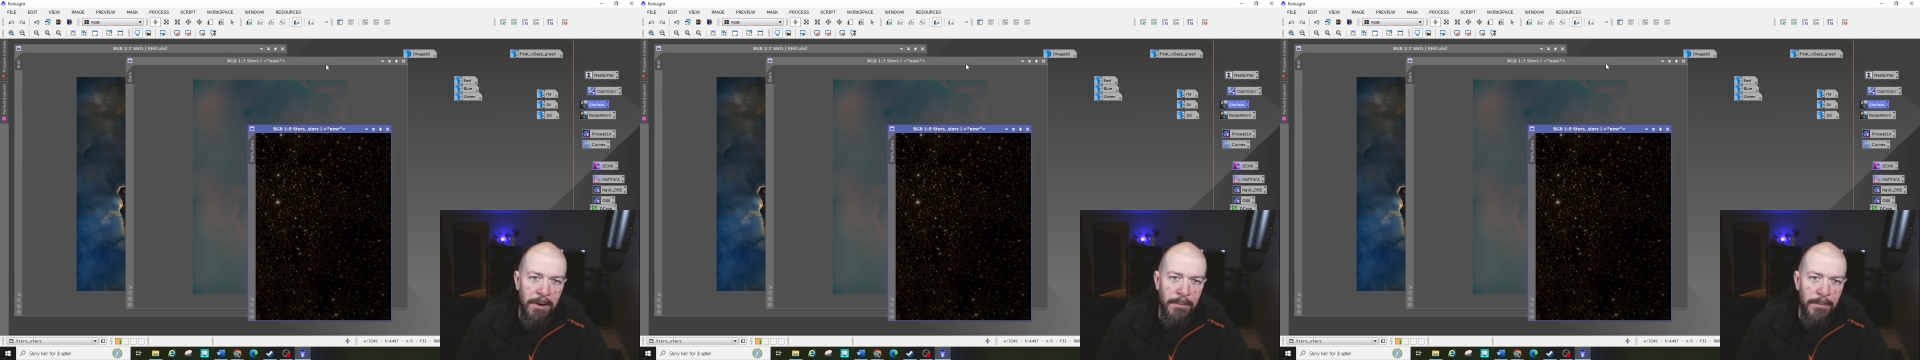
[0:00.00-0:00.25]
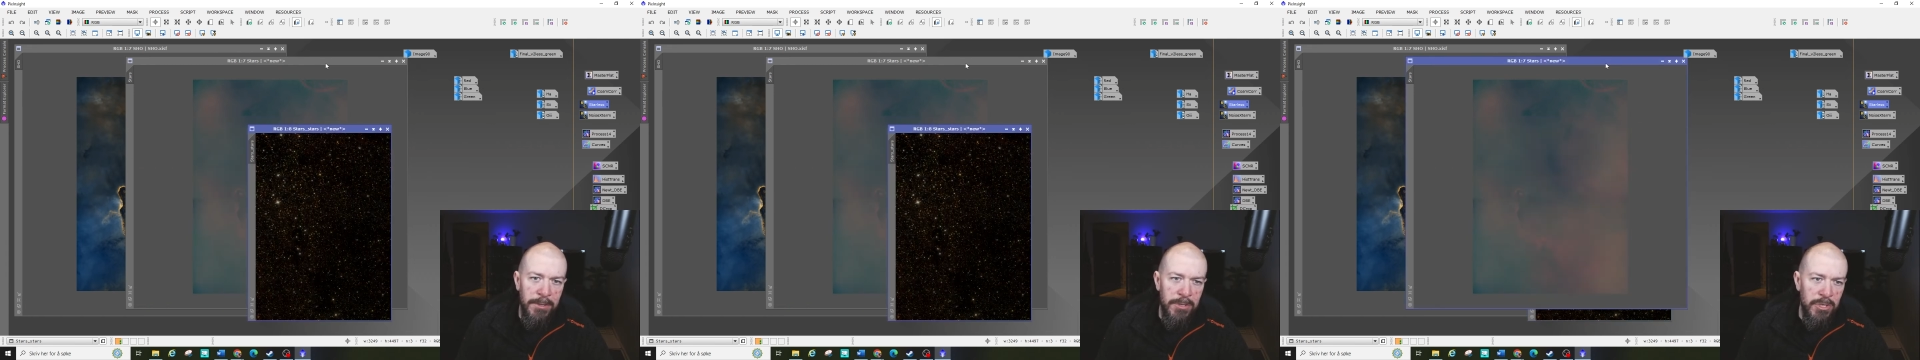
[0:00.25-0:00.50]

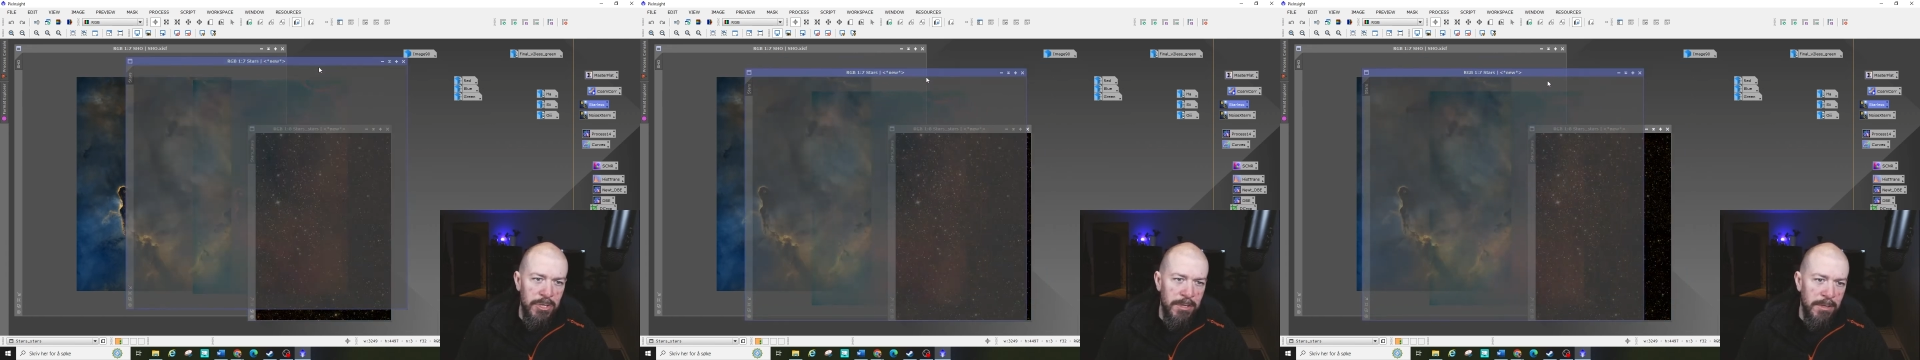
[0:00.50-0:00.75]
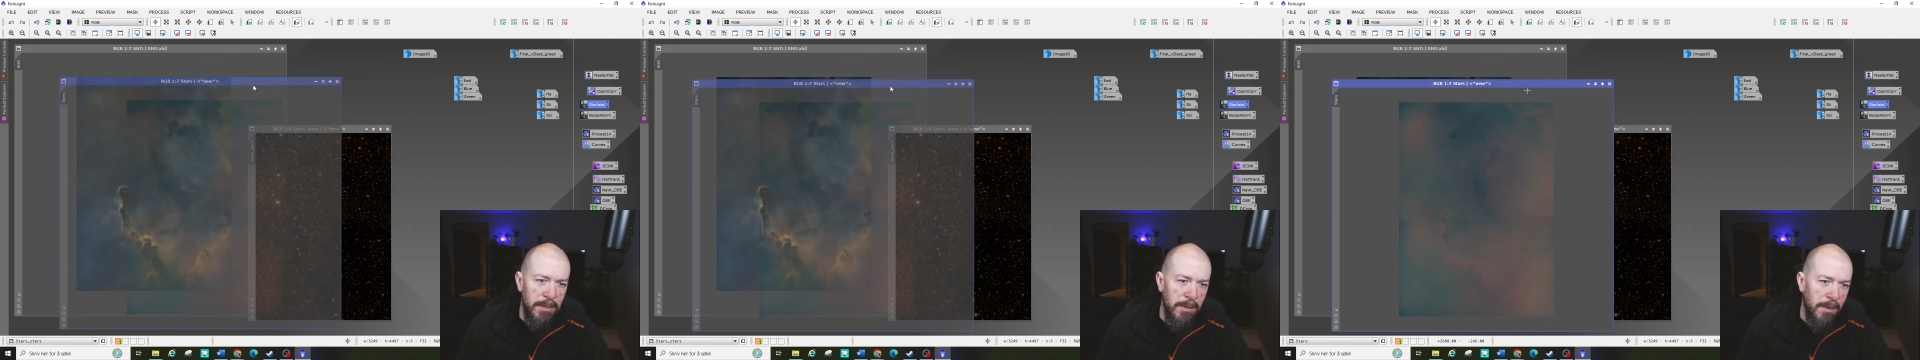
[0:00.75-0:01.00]
image.
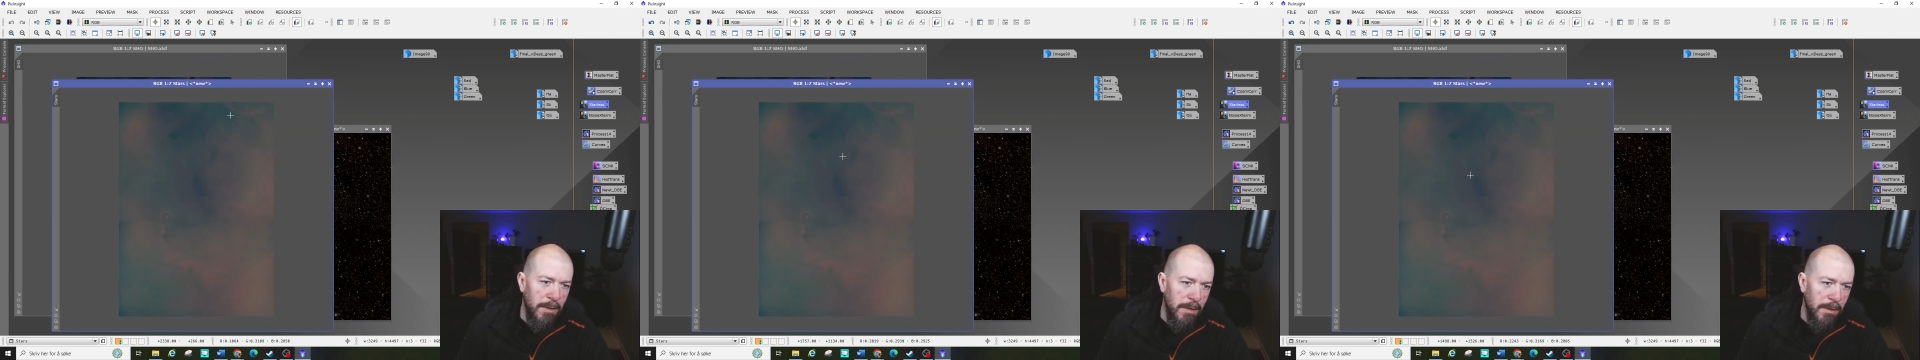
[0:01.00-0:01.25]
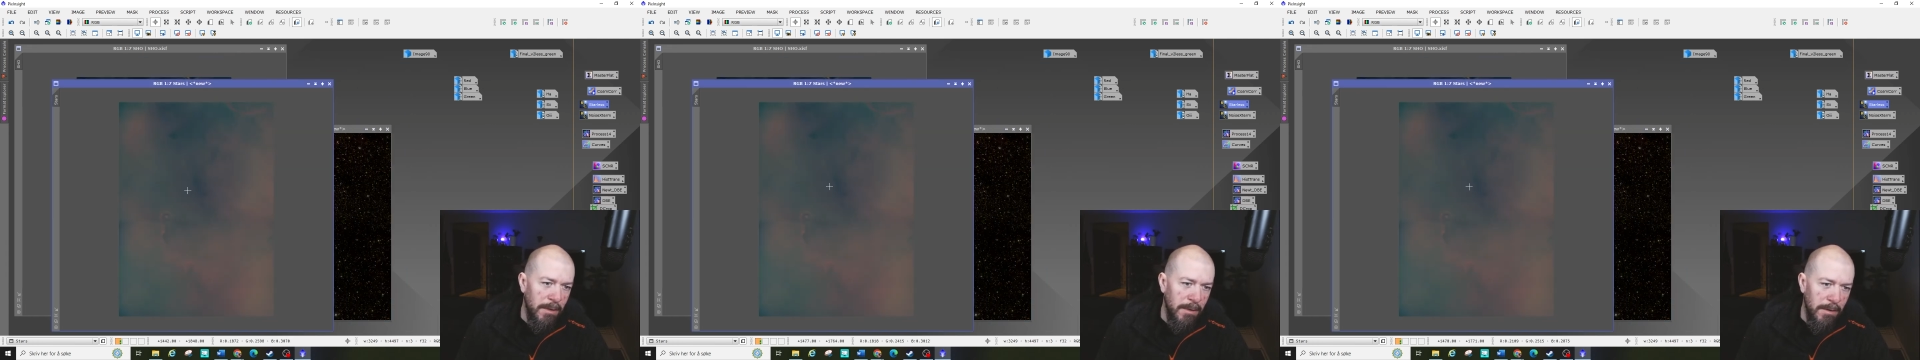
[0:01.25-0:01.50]

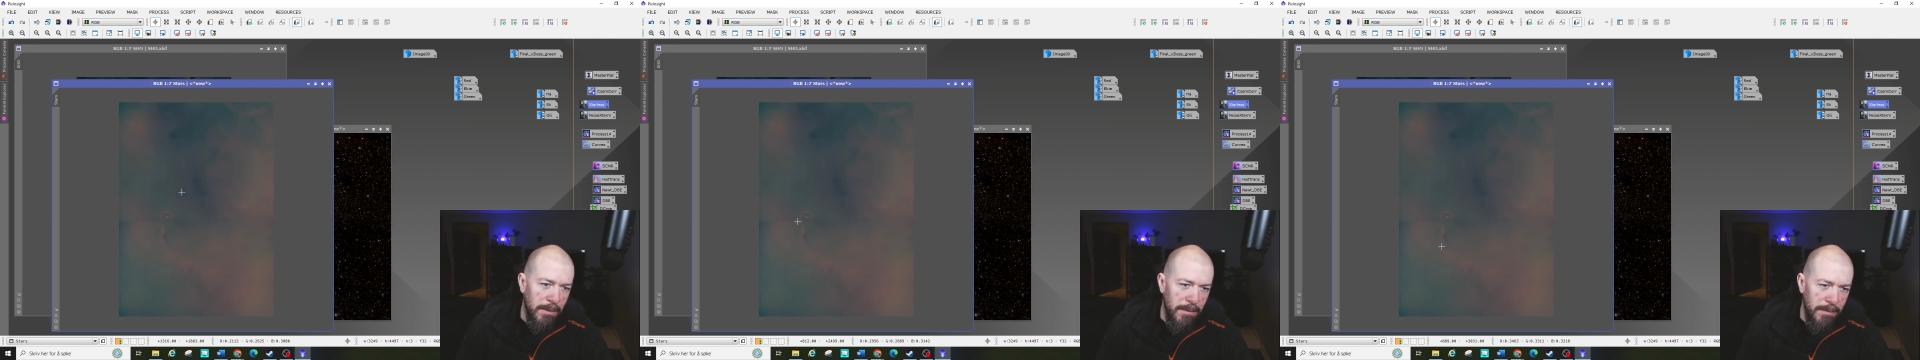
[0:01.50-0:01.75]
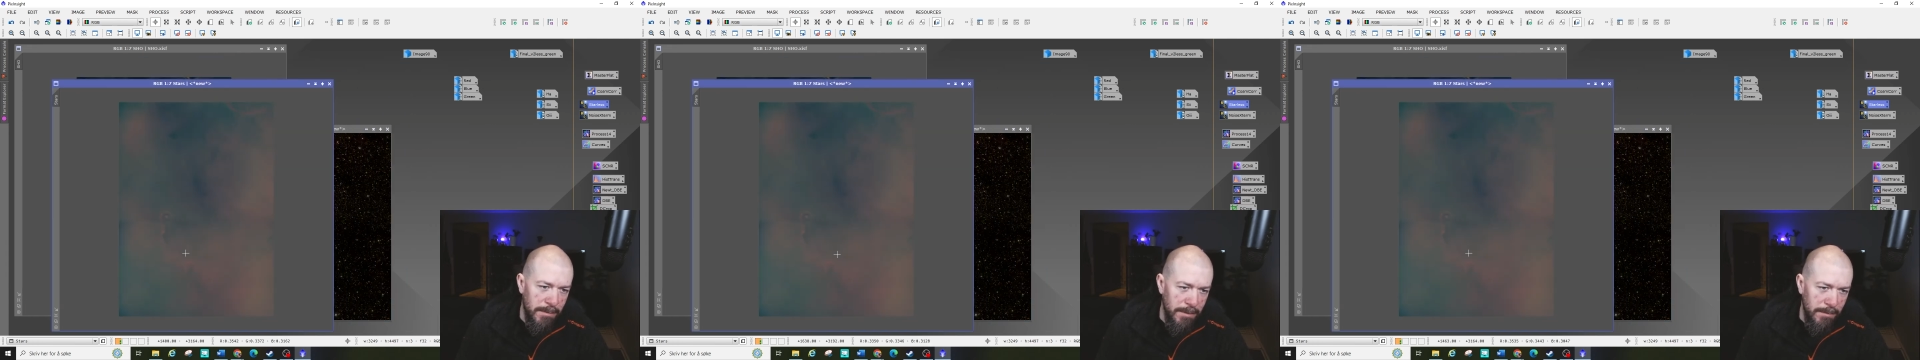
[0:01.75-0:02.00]

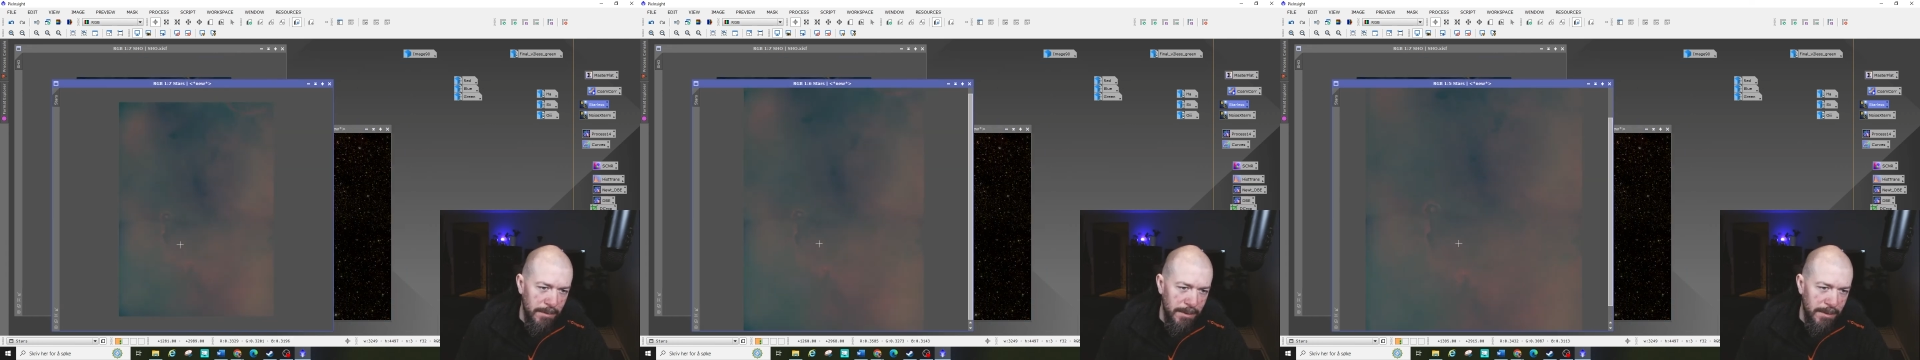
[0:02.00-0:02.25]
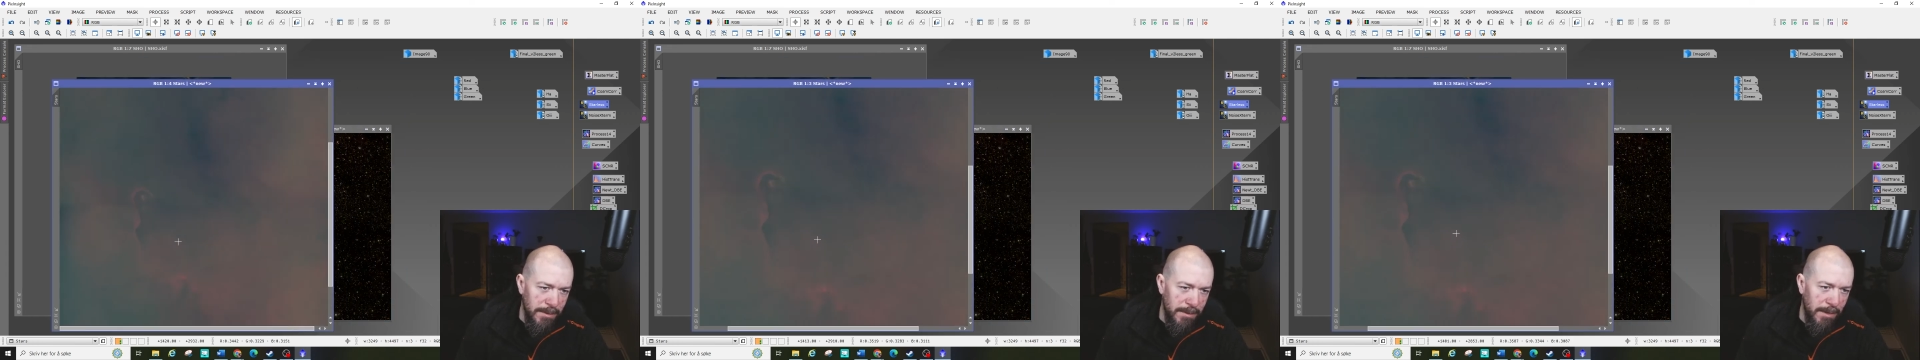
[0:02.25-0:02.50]
So
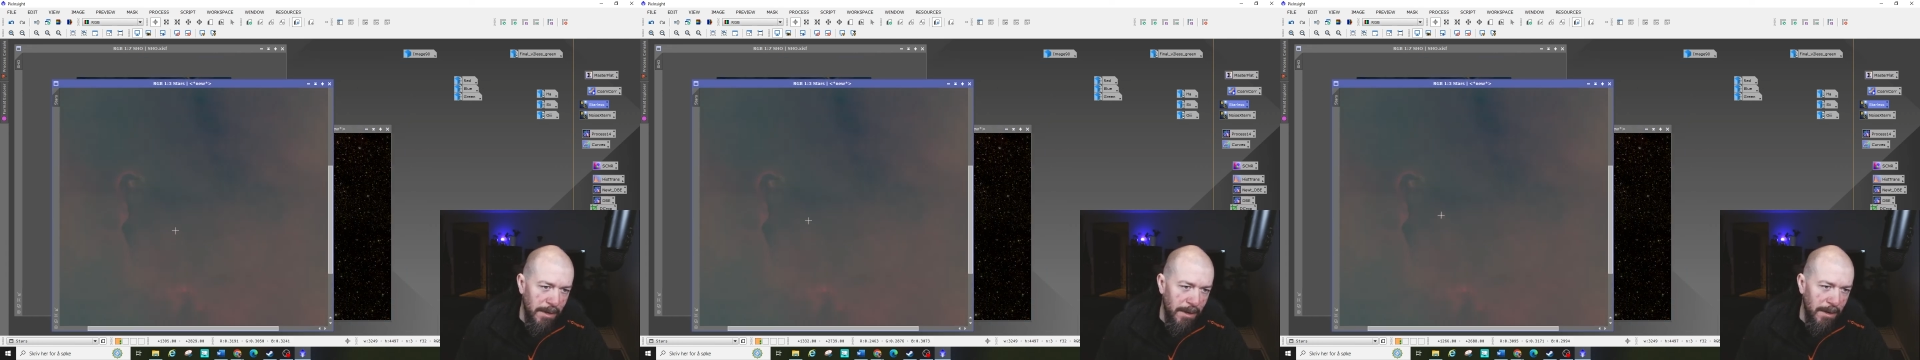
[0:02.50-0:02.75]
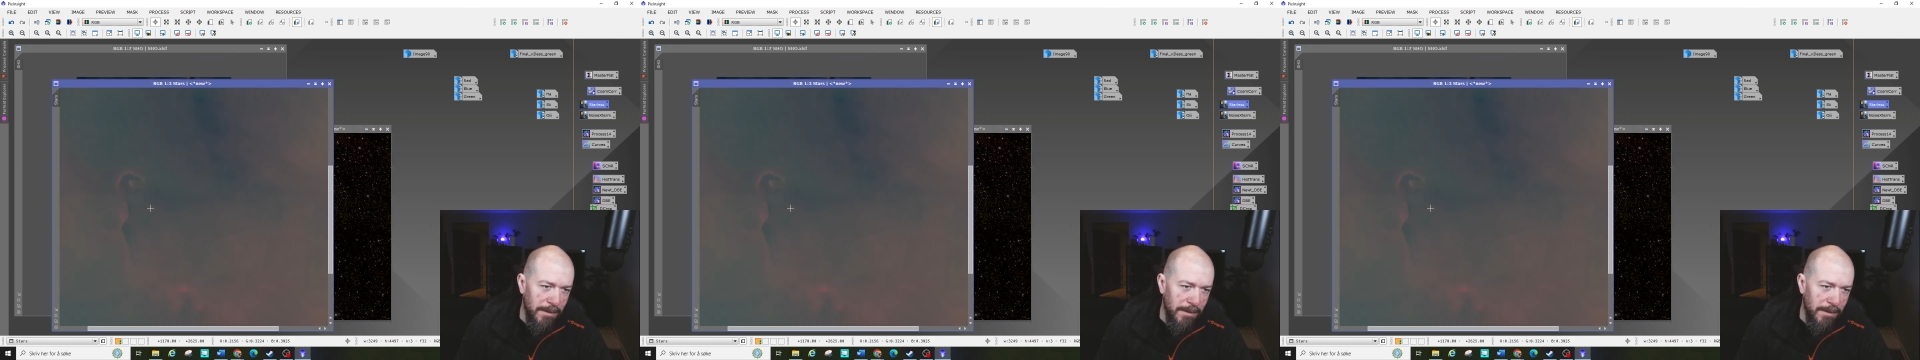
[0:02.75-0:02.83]
this is the